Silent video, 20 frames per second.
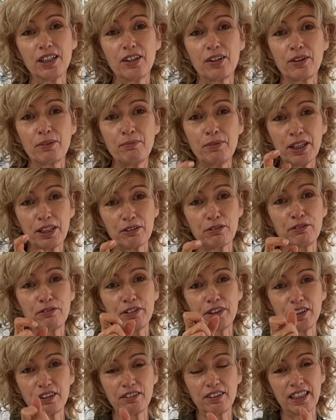The
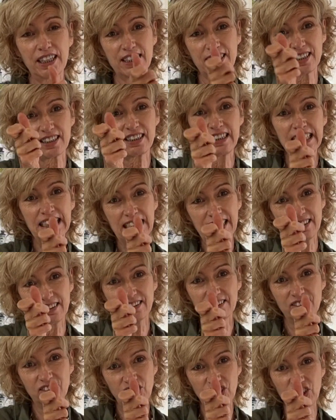microphone has a
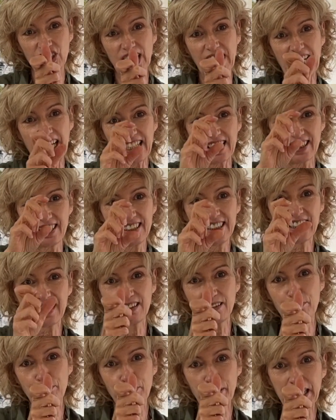little jack, a
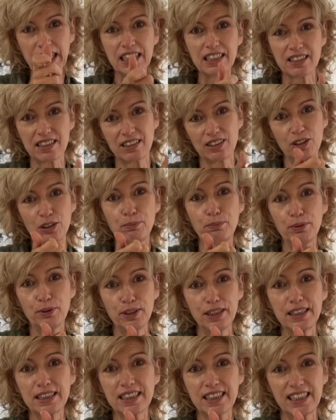little piece that you put
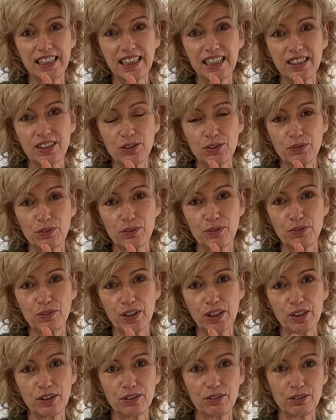into the end of the
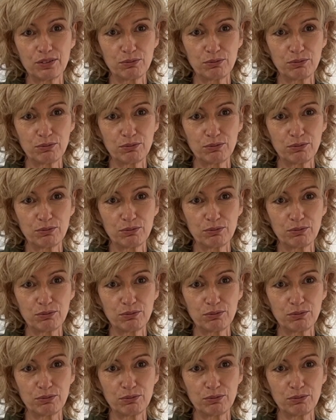phone,